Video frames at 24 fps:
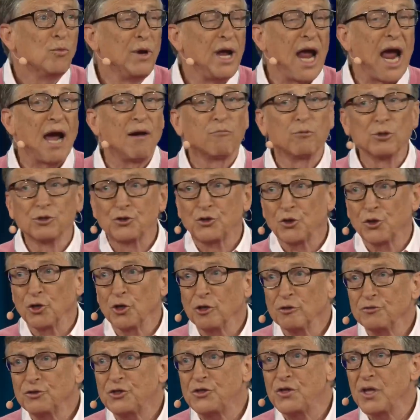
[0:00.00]
We have
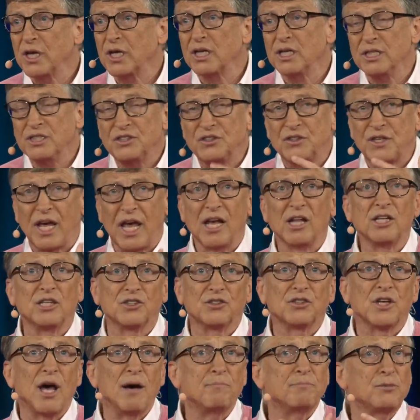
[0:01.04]
reserves that can scale
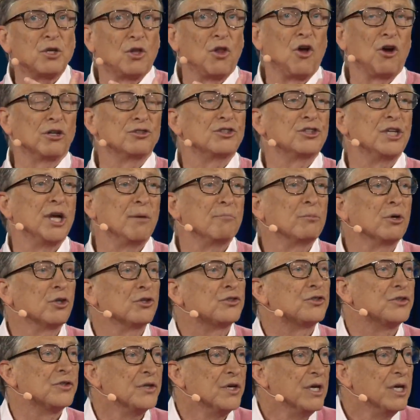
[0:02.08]
us up to large
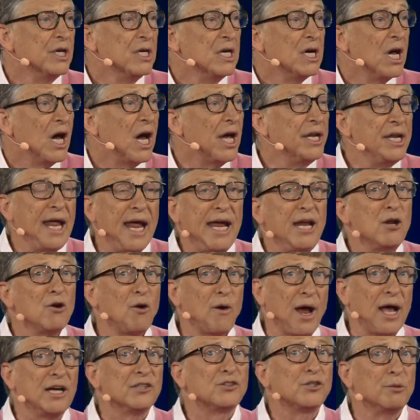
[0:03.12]
numbers. NATO
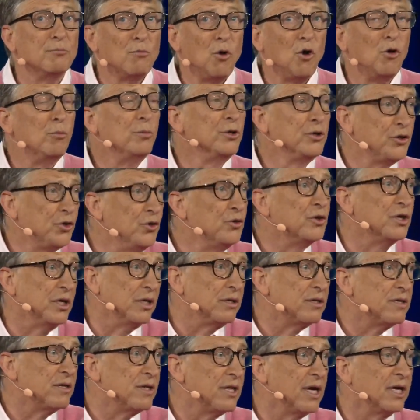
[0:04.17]
has a mobile
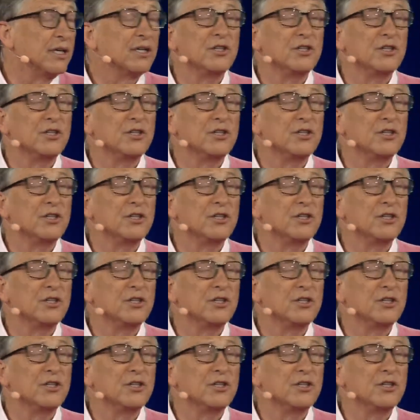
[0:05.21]
unit that